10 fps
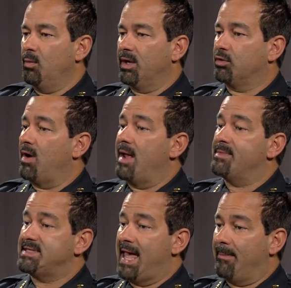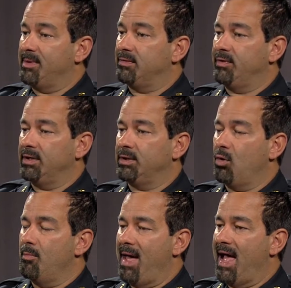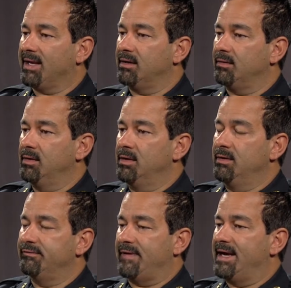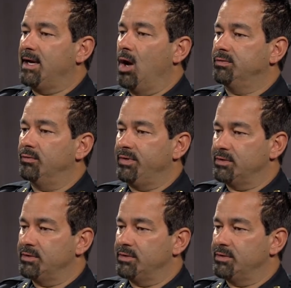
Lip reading: When a crime has happened, really go back and find out the real